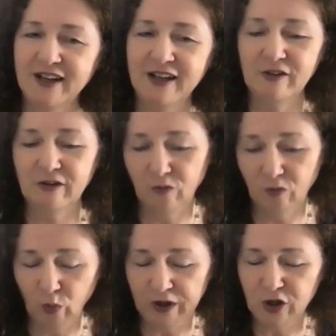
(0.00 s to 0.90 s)
And
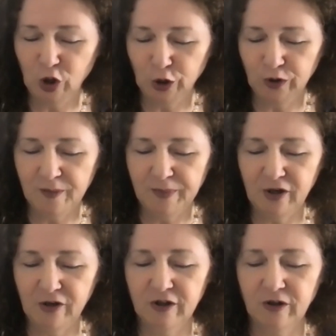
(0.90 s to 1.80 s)
when you learn
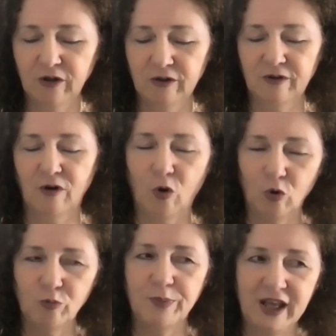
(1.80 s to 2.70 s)
about your
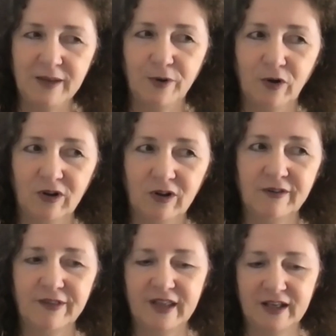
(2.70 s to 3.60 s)
own people,
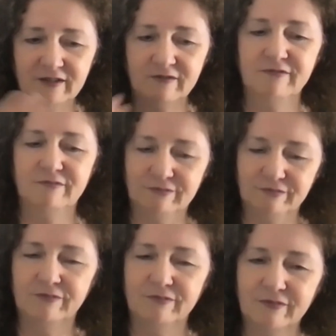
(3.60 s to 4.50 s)
then
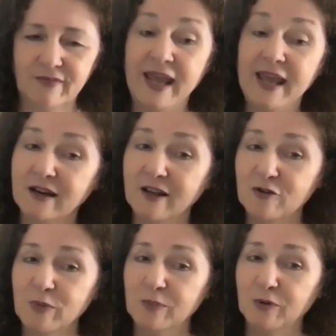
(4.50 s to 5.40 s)
and other
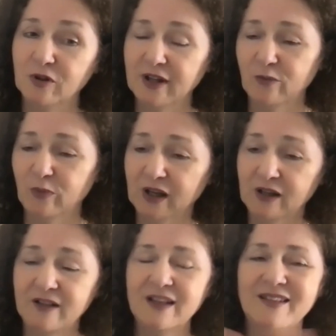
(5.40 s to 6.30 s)
people, like
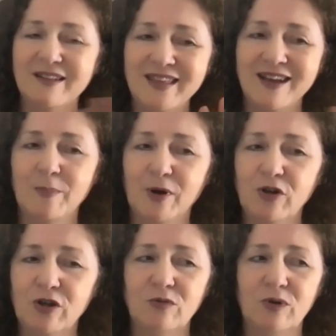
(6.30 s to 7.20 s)
the thing about
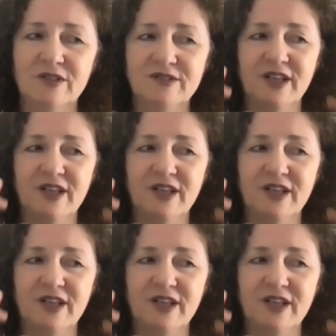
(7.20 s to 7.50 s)
you is that